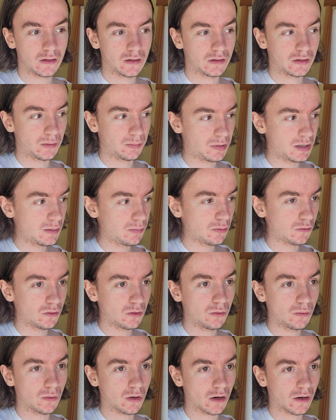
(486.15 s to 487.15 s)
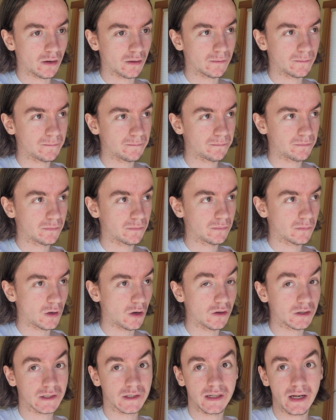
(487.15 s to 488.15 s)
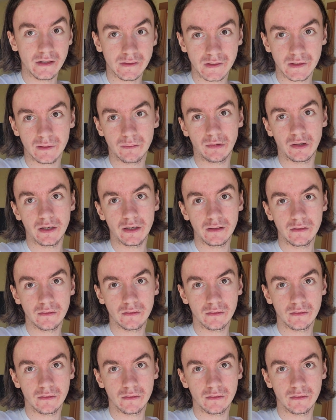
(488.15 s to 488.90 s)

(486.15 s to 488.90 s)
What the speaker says: The people who are ostensibly